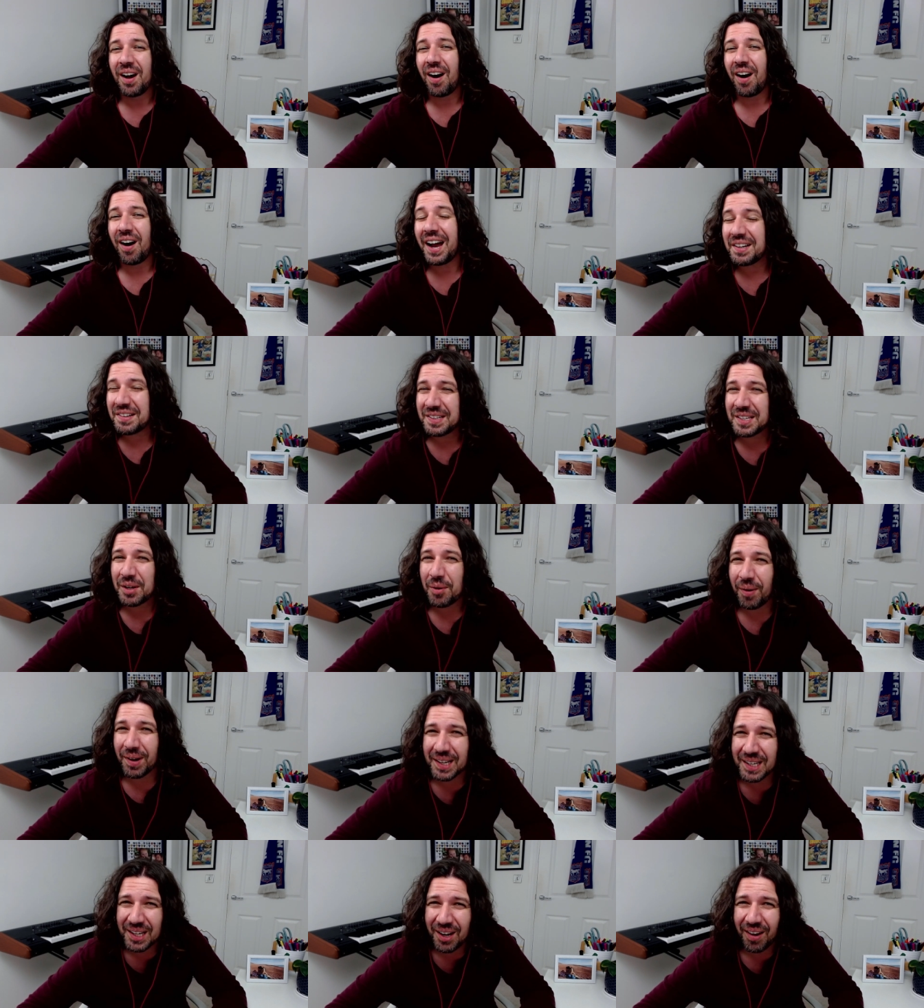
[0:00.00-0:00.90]
I actually
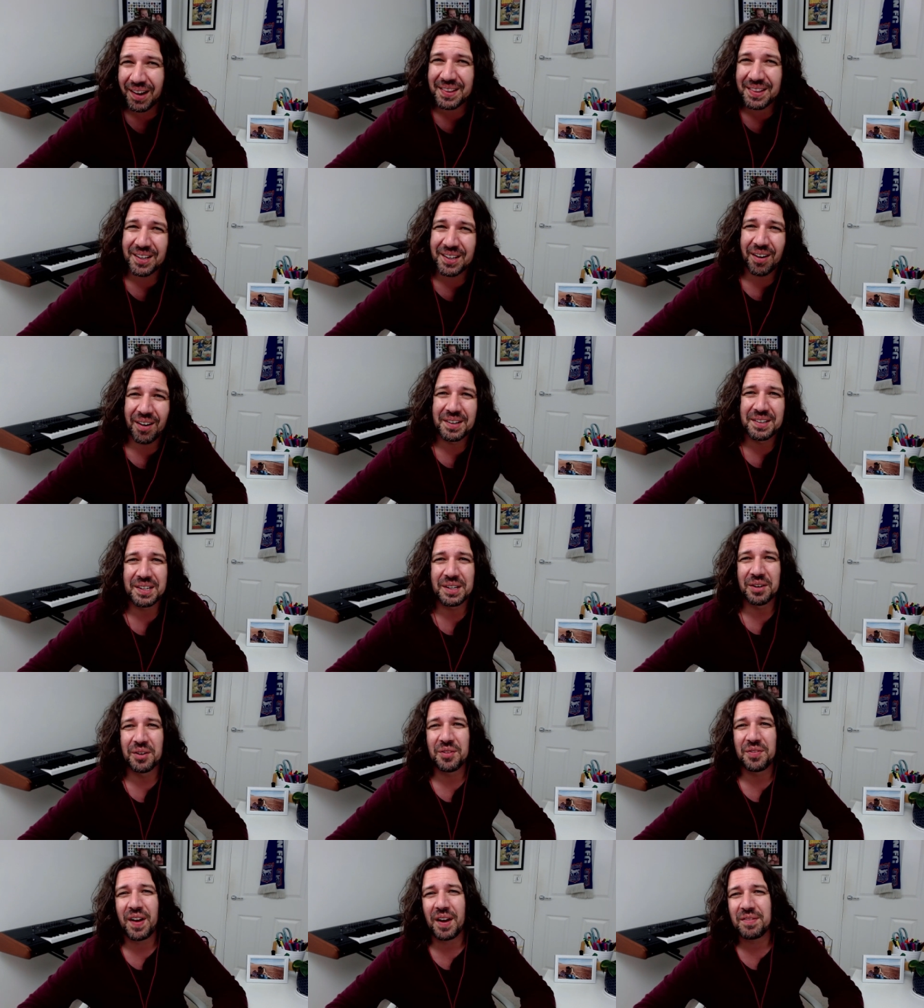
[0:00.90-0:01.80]
quite like the
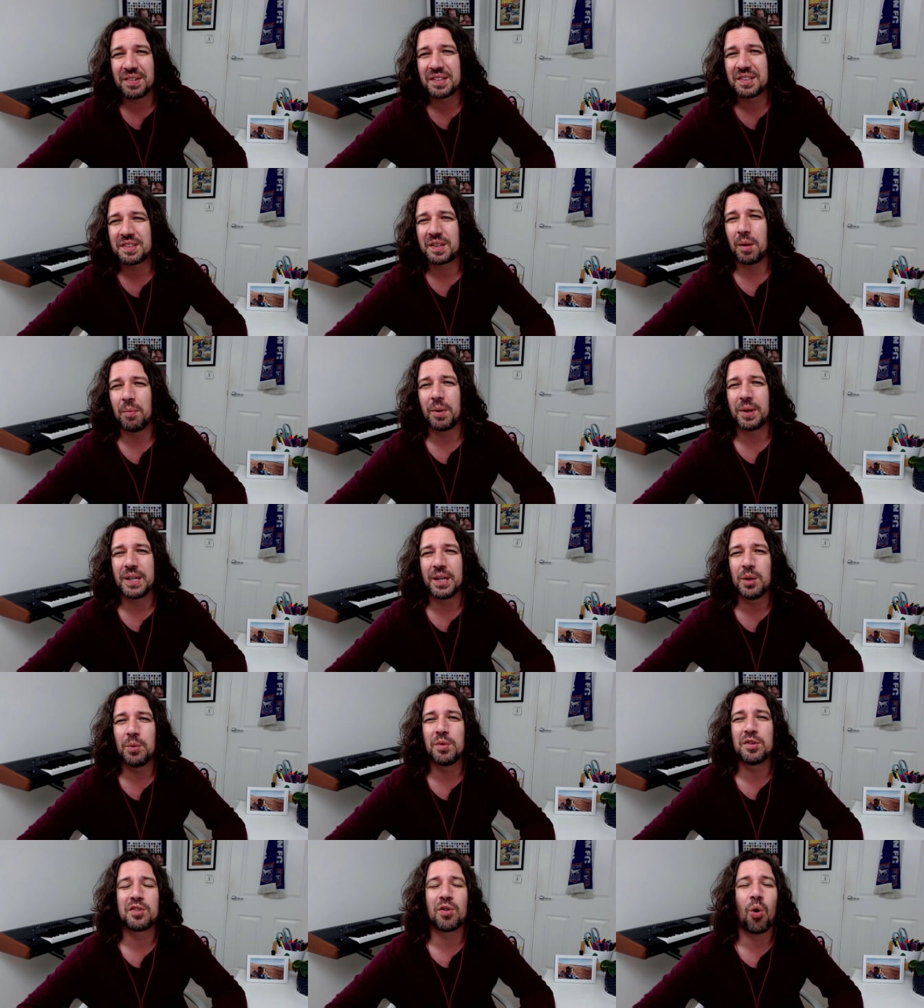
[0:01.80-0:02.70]
idea of having somebody
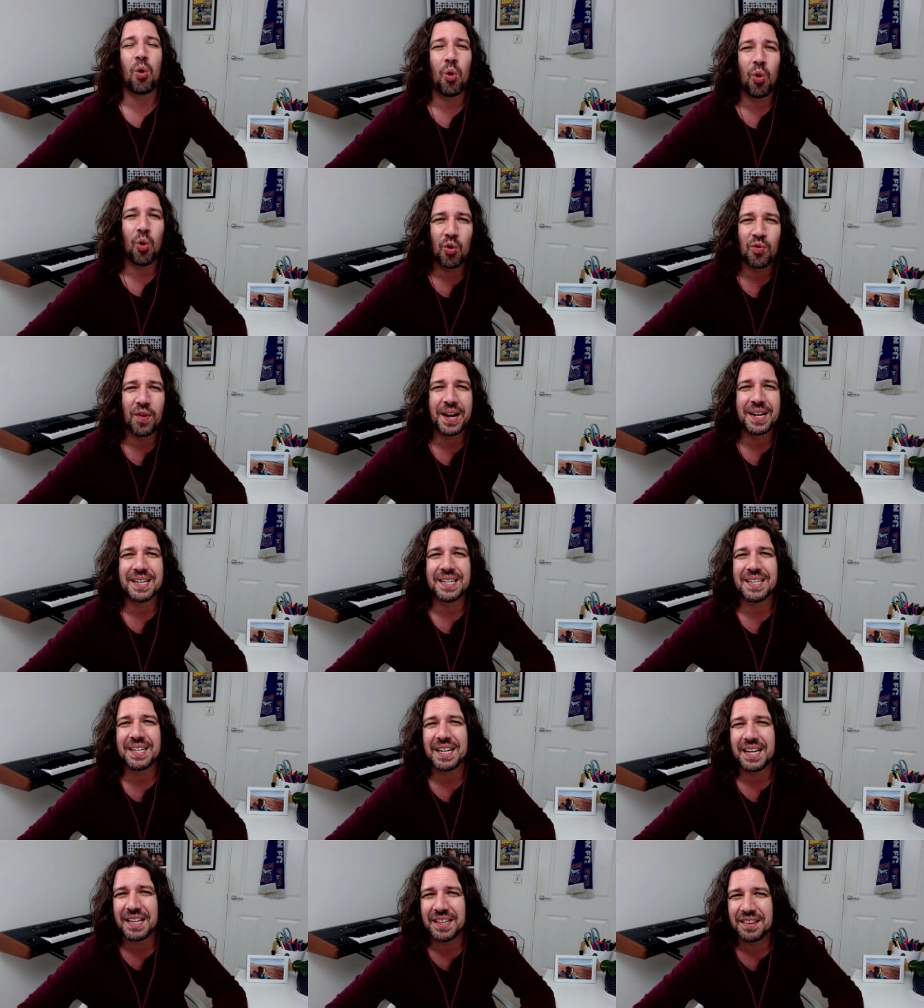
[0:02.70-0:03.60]
who was
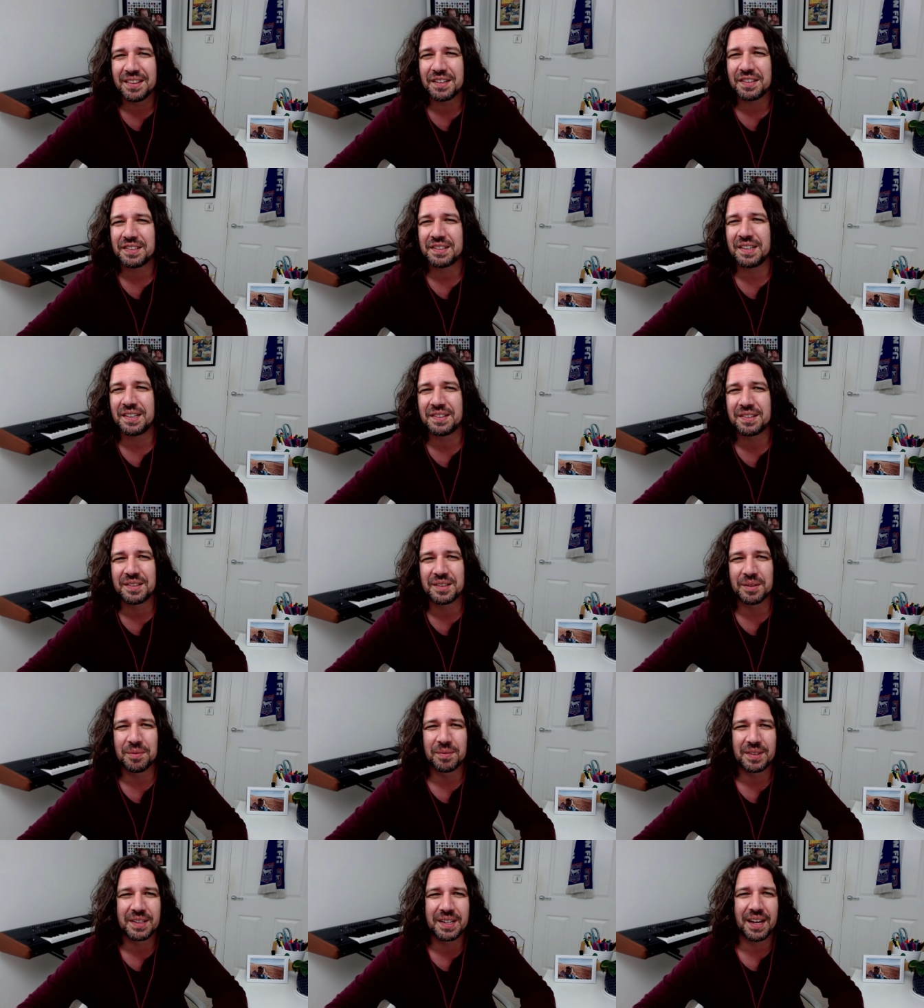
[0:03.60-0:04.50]
already in the
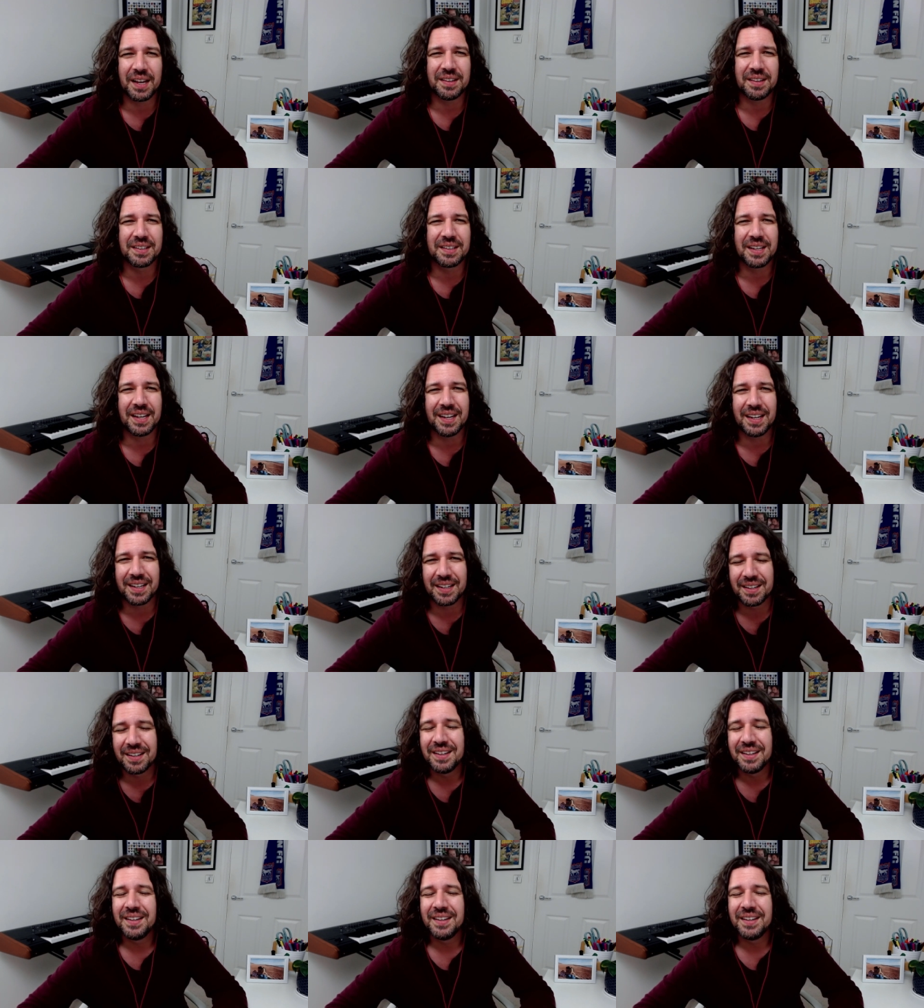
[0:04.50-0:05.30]
system get the gig.